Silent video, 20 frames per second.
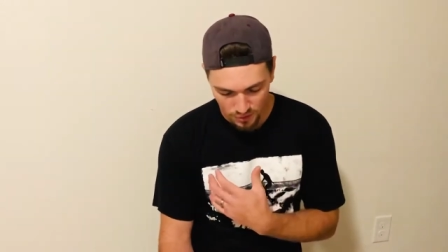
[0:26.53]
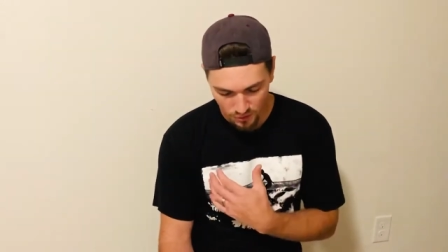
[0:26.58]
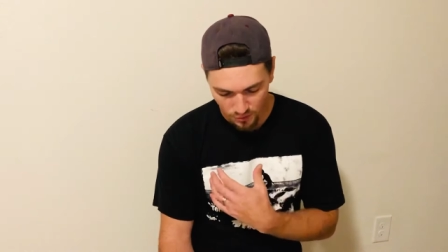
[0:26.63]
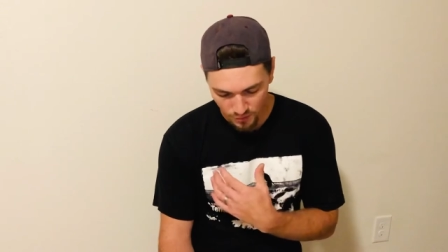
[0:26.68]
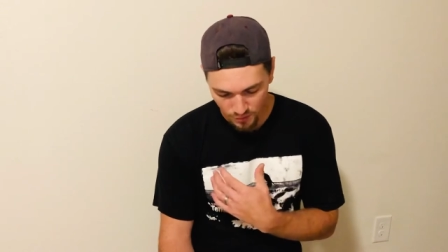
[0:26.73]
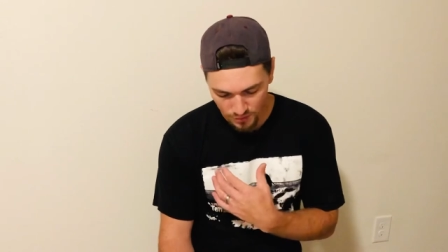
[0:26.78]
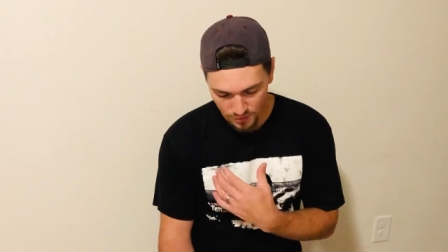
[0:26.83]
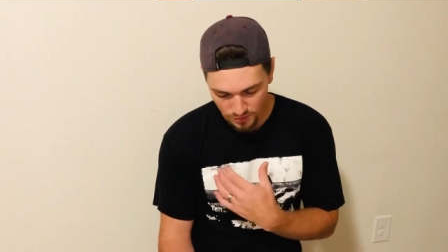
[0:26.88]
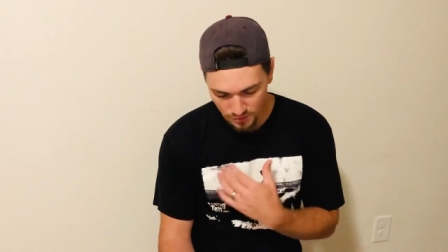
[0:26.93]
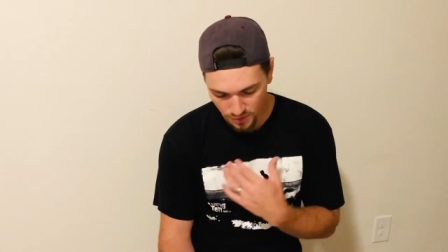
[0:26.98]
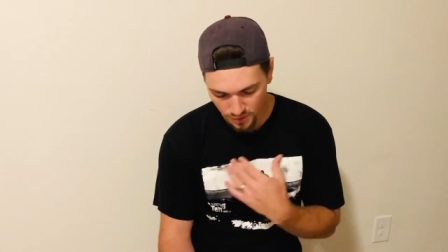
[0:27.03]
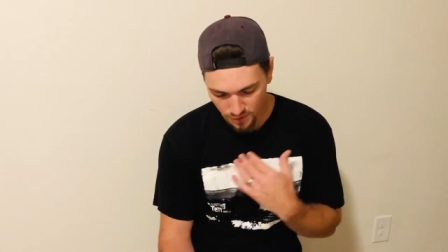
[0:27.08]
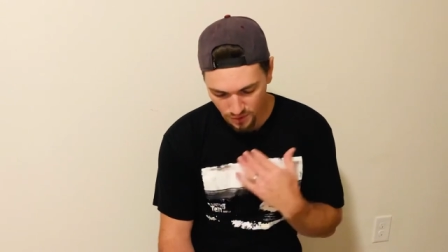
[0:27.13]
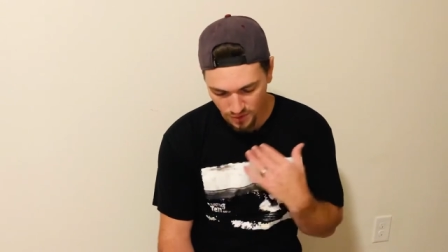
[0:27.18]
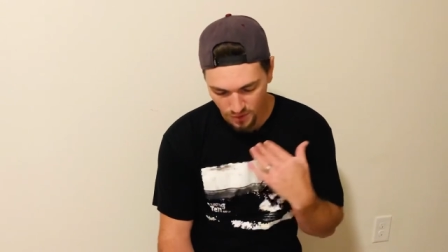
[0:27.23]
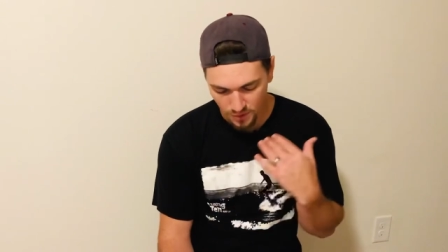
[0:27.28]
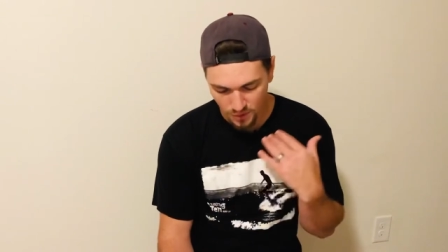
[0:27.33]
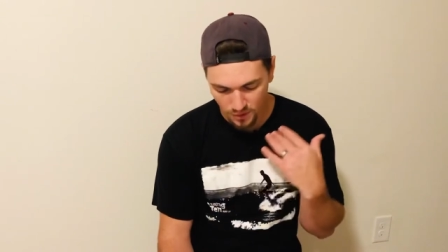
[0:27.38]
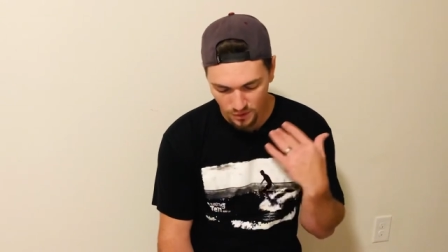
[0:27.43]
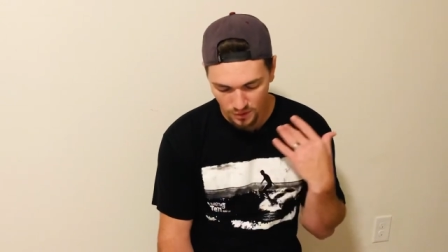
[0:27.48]
we took
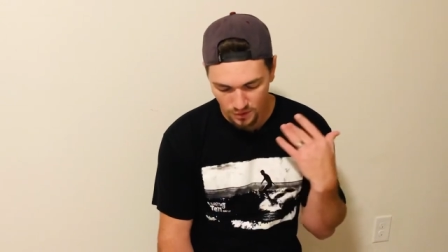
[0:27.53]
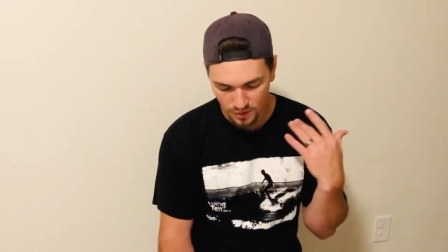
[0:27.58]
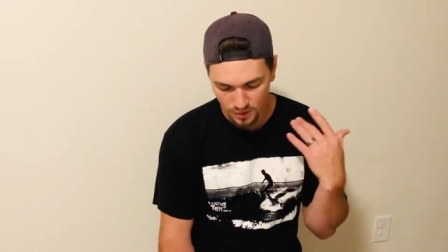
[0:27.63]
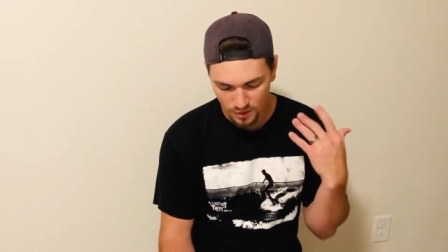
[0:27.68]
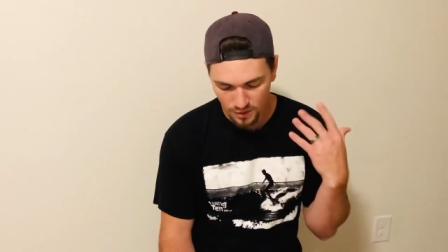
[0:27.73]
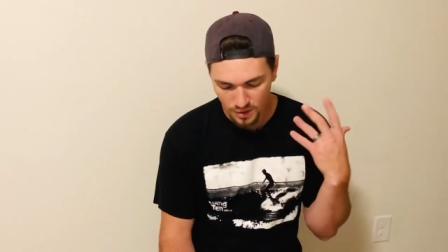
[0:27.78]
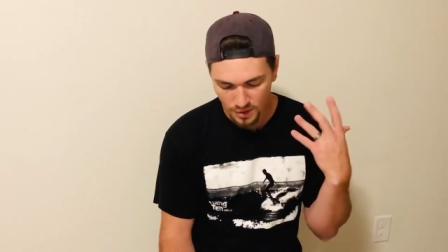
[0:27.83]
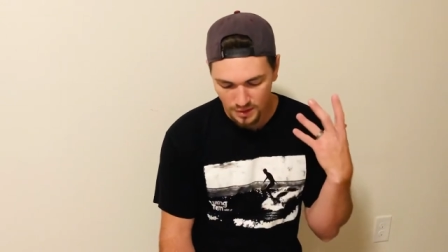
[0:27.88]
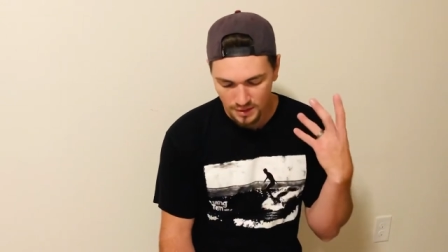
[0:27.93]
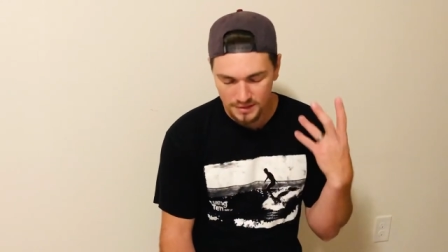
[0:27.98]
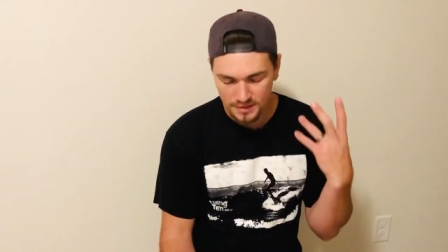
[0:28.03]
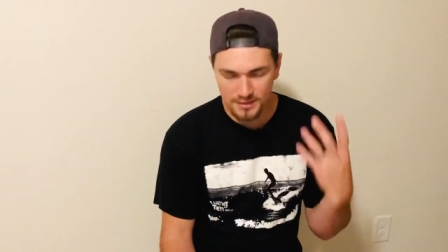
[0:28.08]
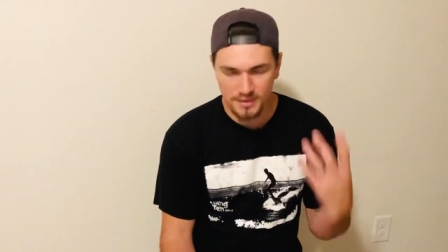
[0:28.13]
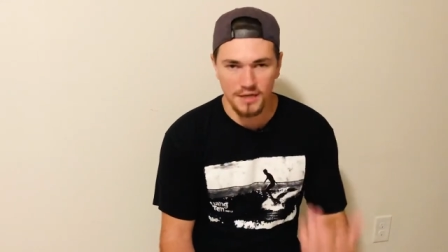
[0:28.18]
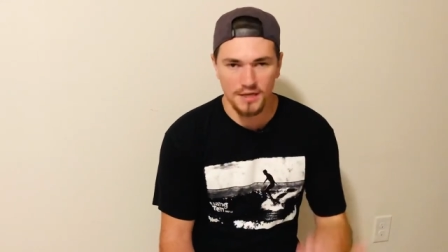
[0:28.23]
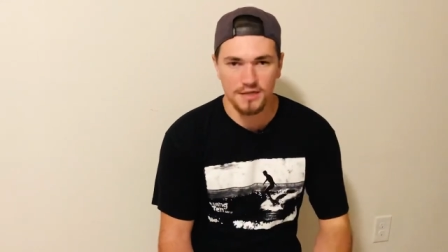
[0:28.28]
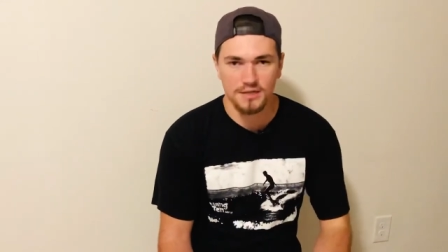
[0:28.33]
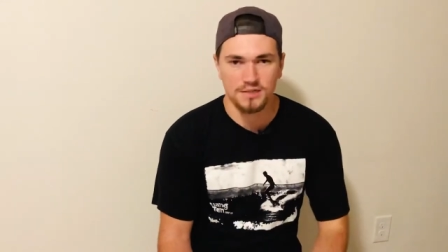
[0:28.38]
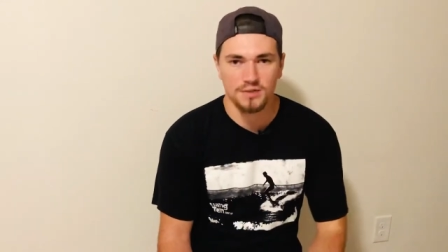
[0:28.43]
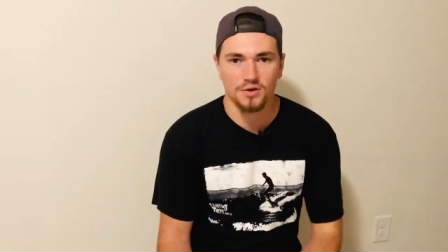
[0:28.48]
our
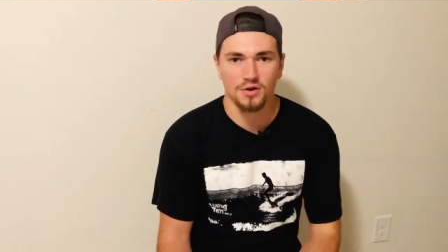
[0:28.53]
test